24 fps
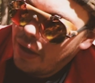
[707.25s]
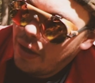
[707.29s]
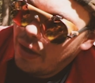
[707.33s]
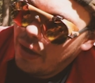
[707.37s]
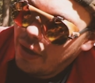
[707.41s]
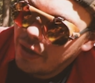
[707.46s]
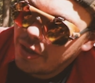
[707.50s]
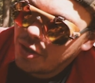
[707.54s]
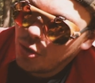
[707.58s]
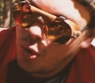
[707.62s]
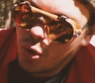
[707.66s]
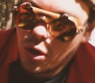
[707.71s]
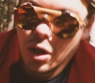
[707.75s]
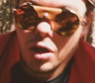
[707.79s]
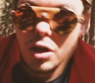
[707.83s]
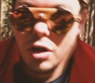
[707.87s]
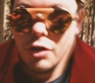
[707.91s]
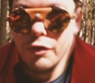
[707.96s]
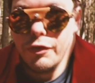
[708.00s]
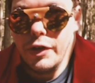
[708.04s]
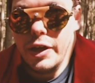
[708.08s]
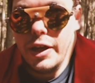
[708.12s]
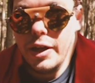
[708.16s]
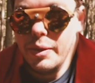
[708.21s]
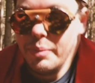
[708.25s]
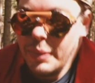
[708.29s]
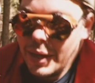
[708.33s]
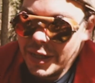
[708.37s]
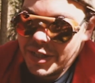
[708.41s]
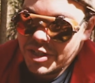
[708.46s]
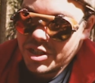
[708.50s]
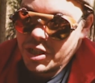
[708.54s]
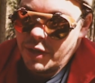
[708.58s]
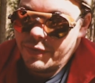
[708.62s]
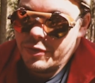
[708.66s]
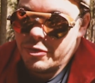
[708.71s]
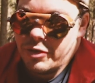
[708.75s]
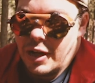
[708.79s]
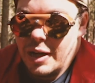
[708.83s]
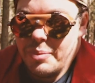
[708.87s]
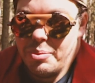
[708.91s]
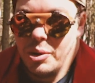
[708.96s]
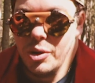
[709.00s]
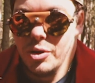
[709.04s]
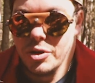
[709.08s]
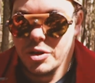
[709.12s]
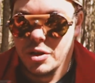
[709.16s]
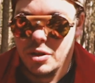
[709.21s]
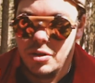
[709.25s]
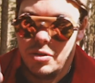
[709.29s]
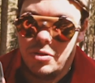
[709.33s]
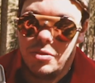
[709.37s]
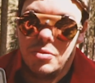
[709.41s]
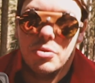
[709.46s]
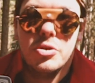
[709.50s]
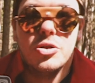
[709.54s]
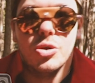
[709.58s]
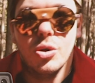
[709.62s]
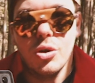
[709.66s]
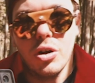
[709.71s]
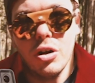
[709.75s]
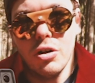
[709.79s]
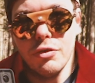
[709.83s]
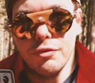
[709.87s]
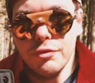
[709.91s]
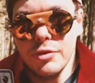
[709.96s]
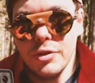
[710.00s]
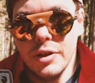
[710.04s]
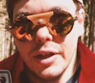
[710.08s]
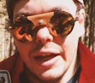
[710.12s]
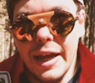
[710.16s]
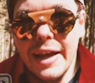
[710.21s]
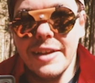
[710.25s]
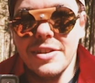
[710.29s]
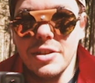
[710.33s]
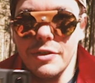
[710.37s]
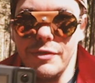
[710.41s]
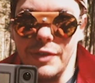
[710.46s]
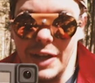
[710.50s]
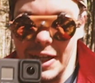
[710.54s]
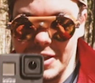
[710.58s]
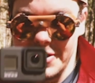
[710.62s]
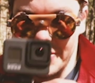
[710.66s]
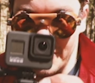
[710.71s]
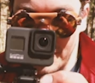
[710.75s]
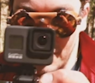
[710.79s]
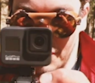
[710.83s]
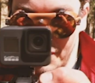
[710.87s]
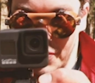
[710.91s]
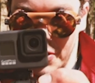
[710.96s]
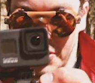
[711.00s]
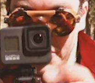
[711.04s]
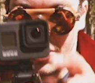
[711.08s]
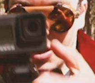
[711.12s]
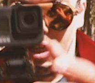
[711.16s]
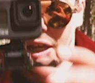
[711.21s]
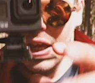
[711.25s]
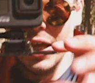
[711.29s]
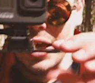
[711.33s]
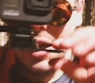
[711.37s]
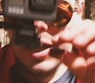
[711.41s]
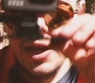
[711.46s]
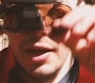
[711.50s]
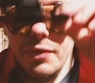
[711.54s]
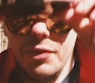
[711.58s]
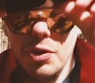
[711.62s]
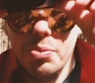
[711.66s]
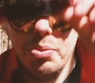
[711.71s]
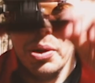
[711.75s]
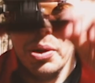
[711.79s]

a sort of a makeshift tripod, sort of. It's a flat surface. If you